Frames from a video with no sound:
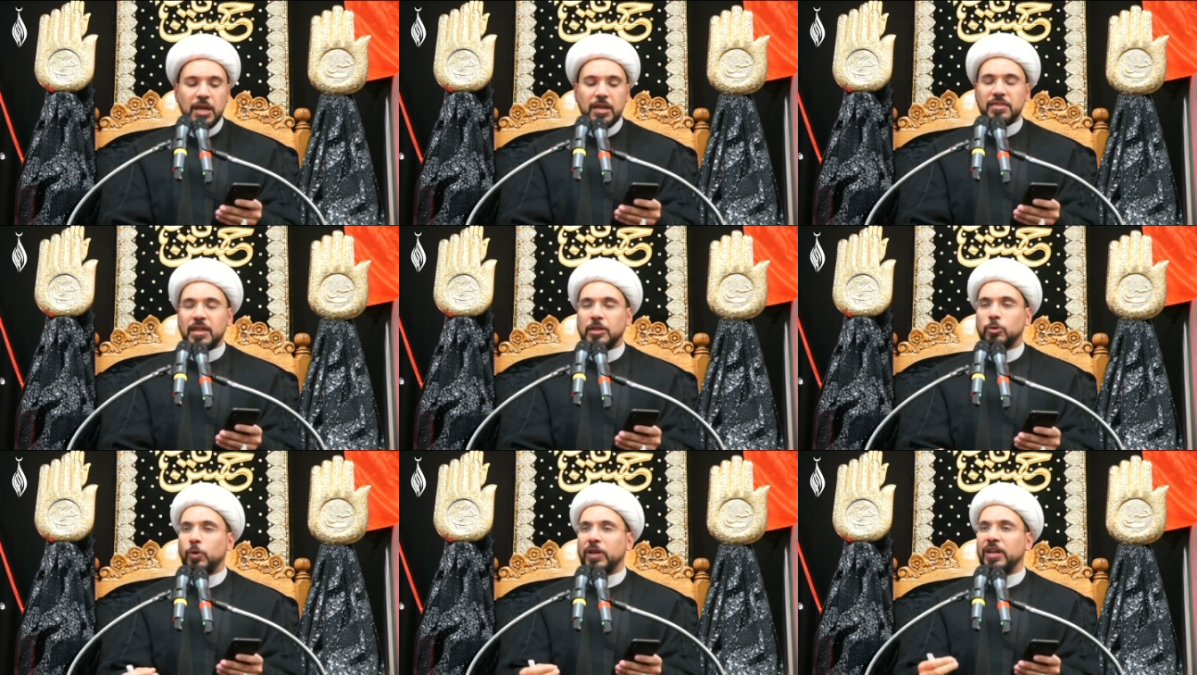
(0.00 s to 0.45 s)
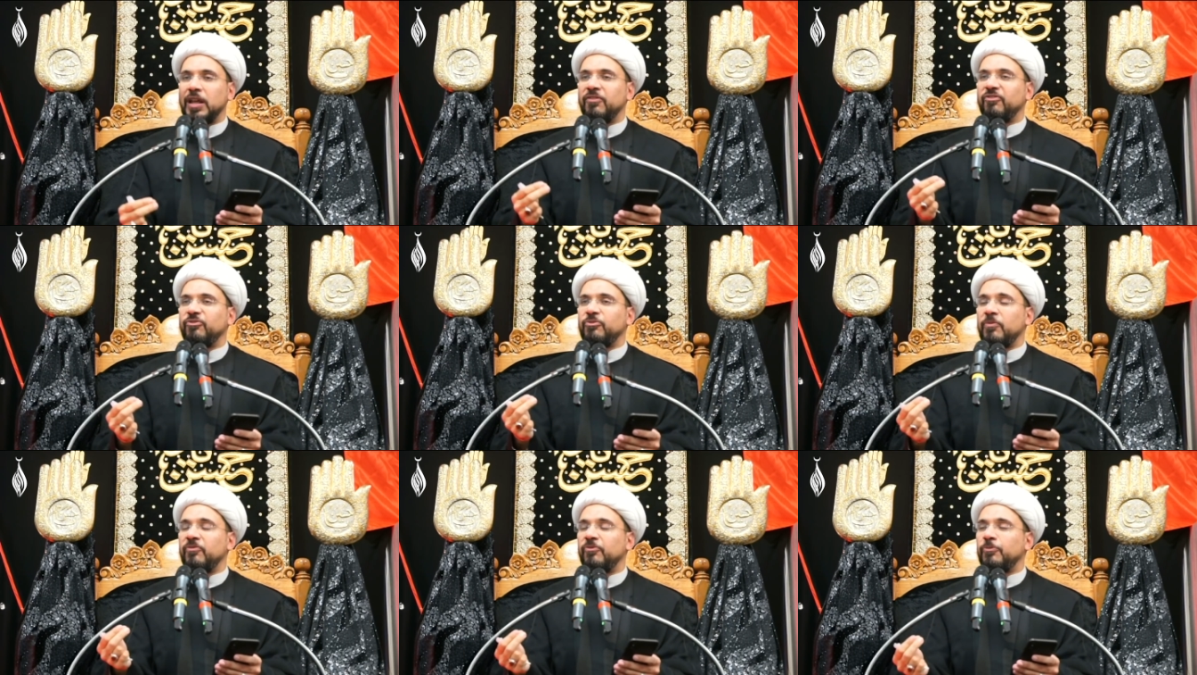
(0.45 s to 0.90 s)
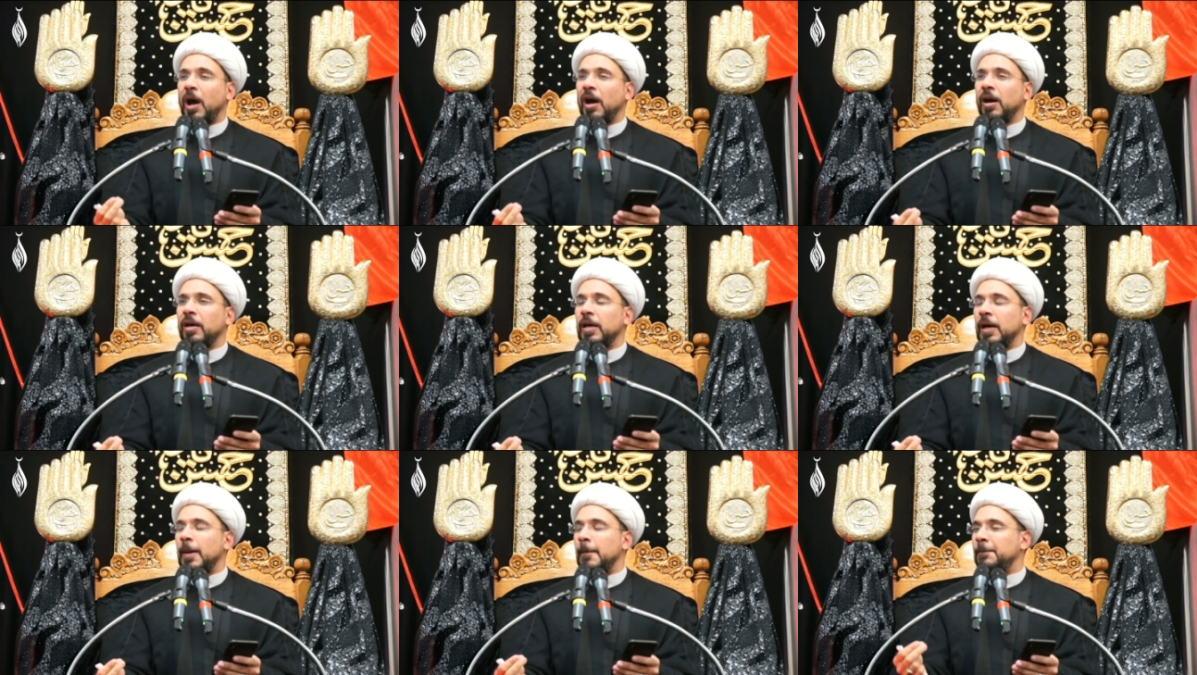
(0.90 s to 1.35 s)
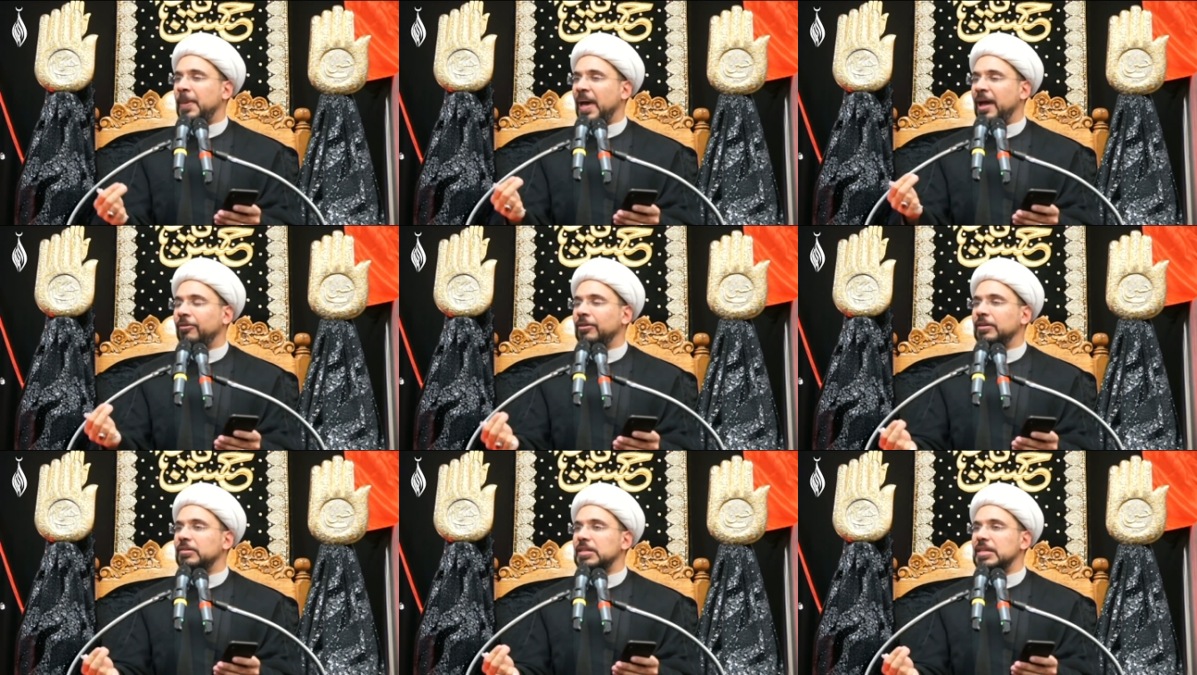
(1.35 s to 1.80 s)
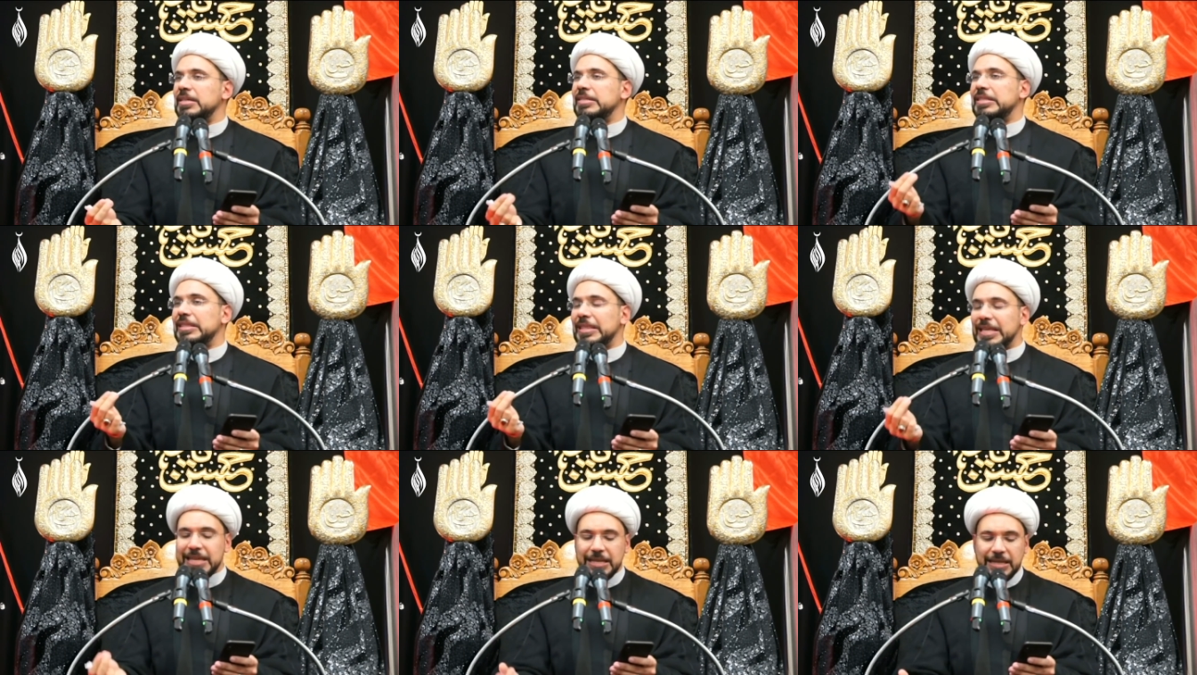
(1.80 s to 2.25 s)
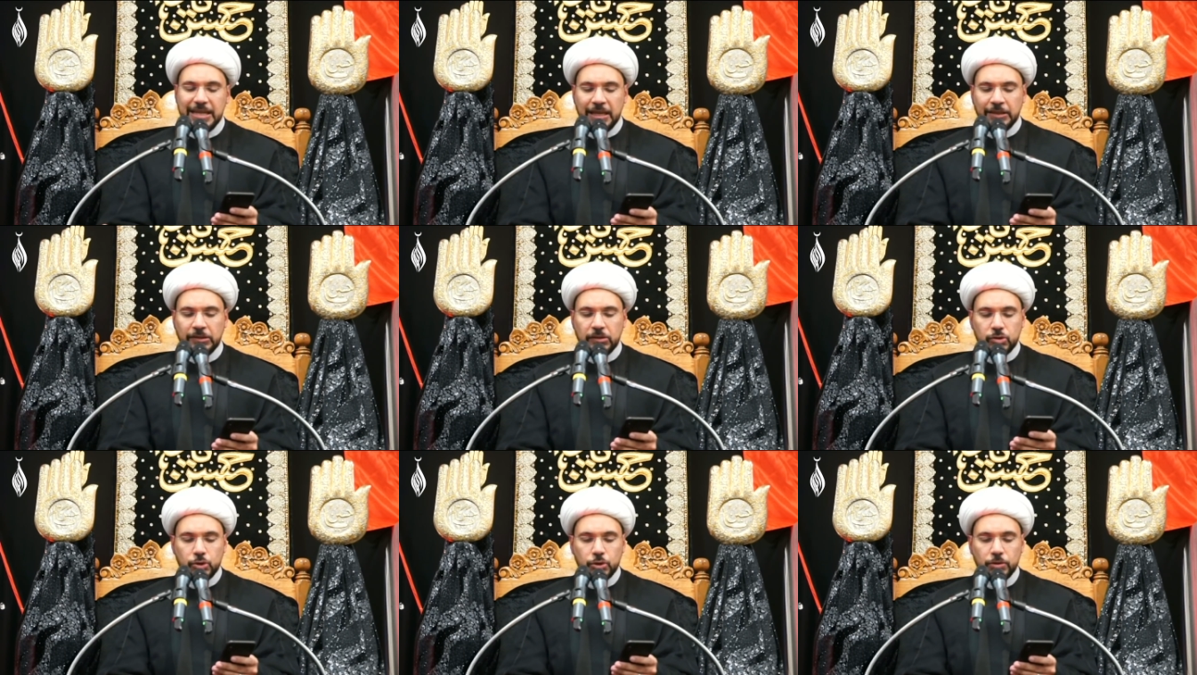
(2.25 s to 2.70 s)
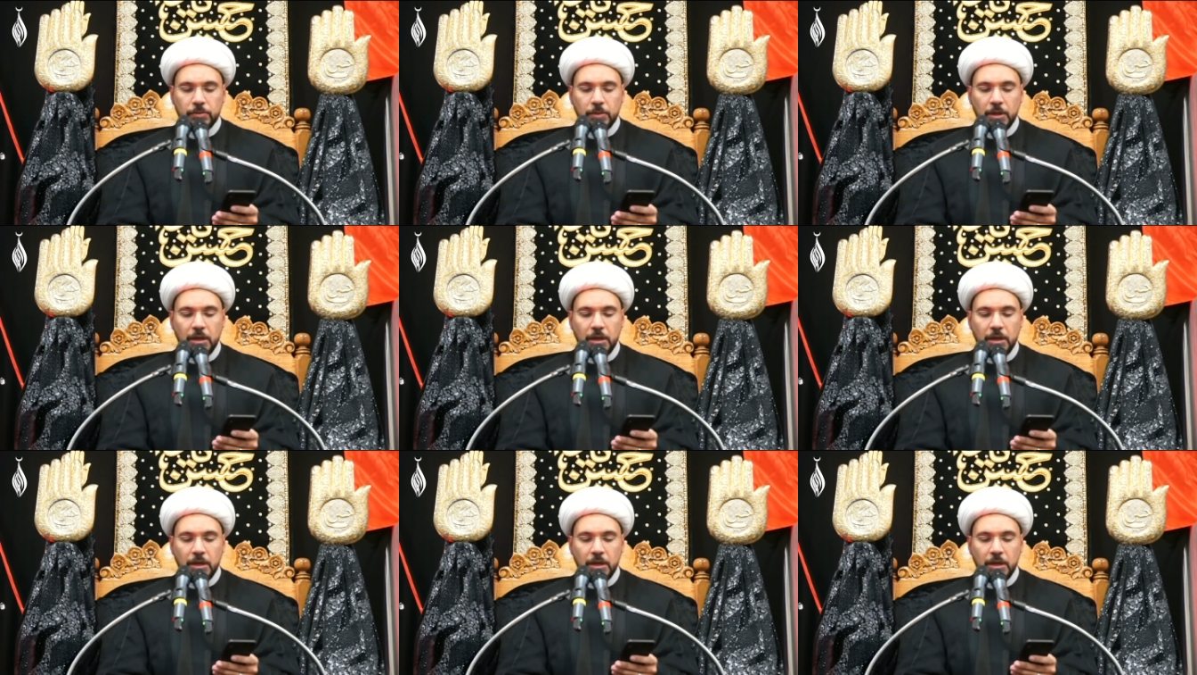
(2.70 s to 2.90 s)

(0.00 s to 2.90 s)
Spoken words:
that when a parent is lenient,